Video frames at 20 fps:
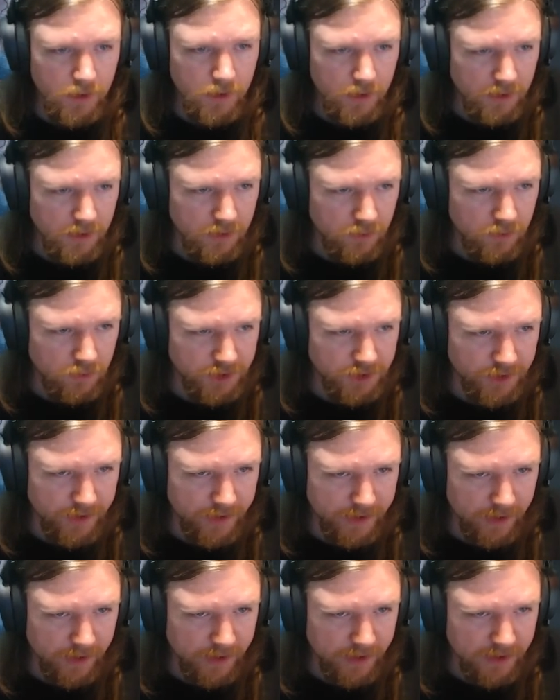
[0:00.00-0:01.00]
Also I
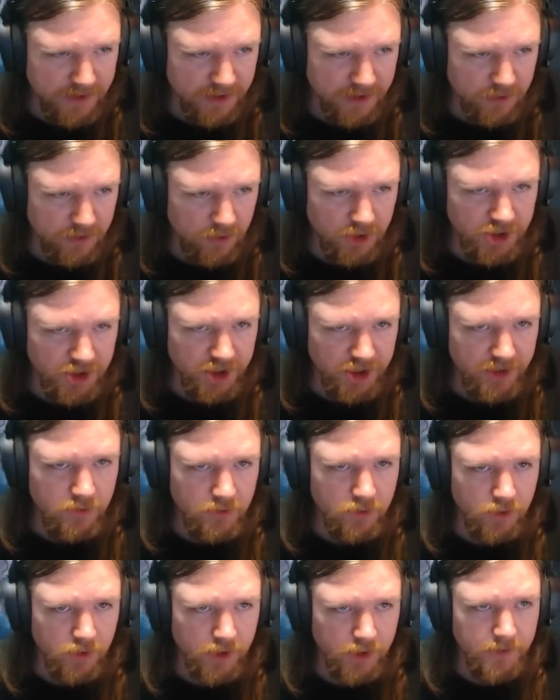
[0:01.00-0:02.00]
can get technology.
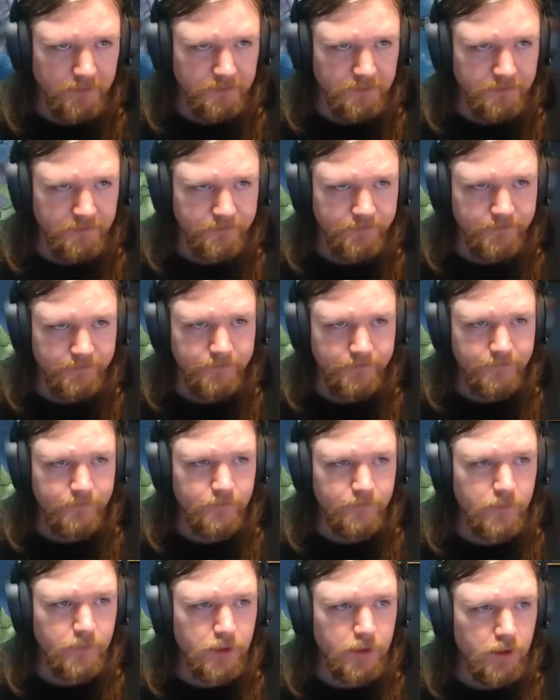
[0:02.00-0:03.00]
Not yet.
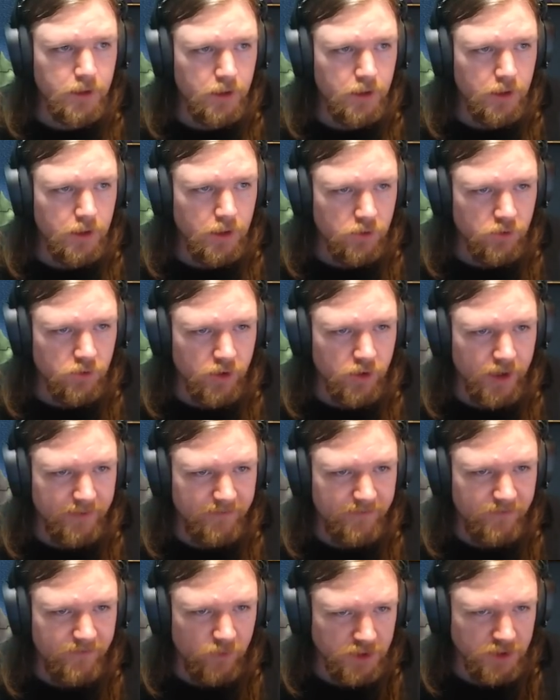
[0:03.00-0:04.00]
Right,
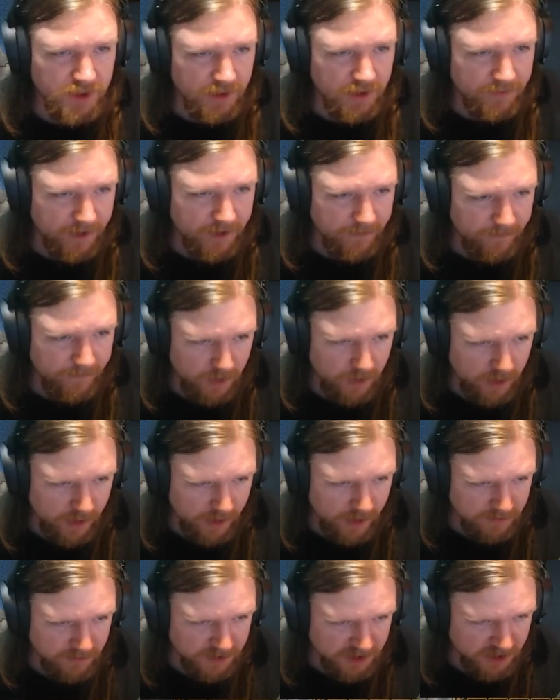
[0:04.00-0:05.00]
force limit. I
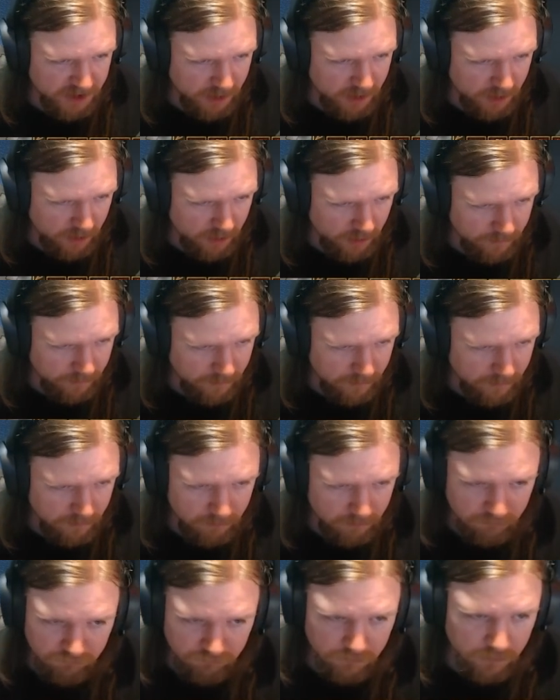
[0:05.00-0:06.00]
am still
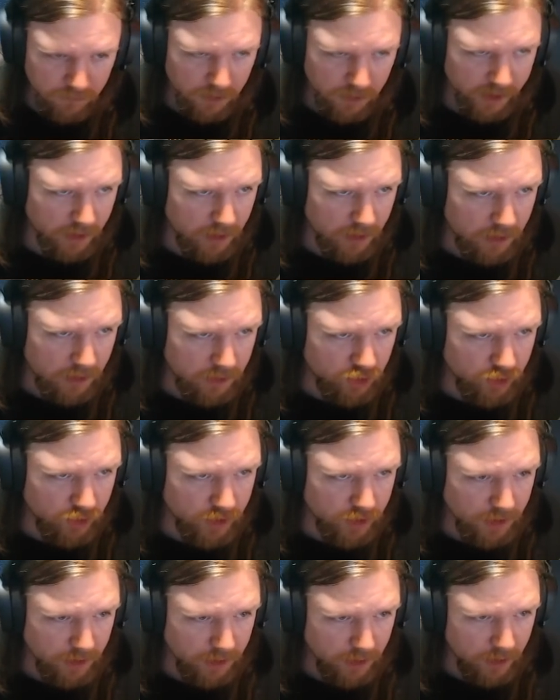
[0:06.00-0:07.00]
like a hundred
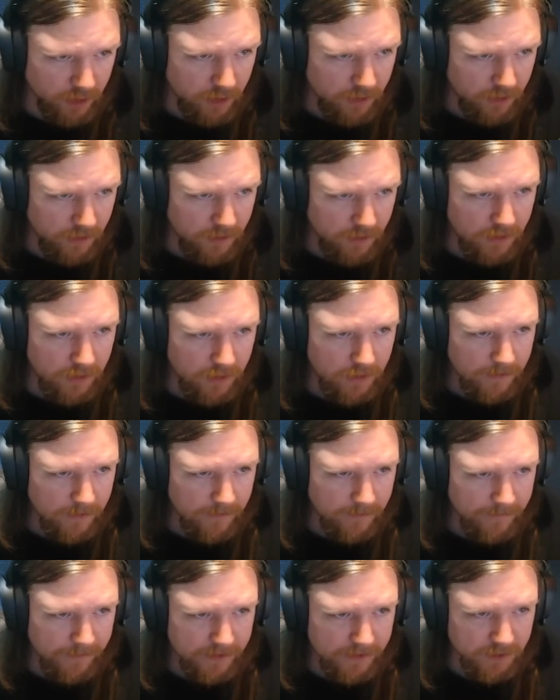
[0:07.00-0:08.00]
under.
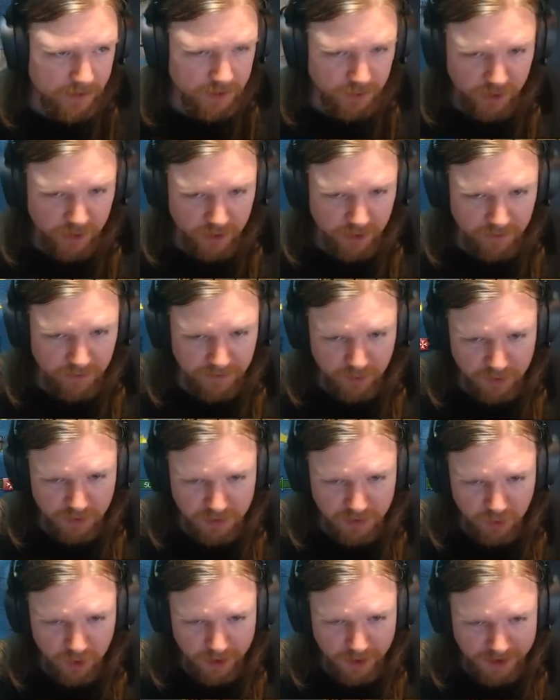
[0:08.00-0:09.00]
So we're going to build some
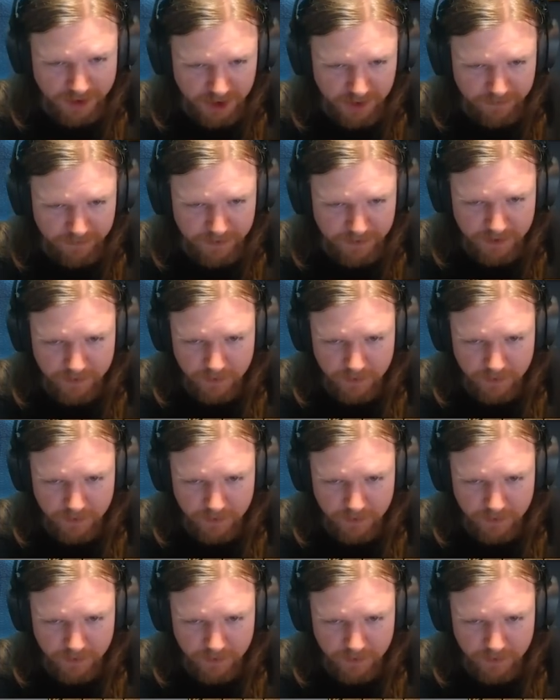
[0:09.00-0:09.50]
more light ships.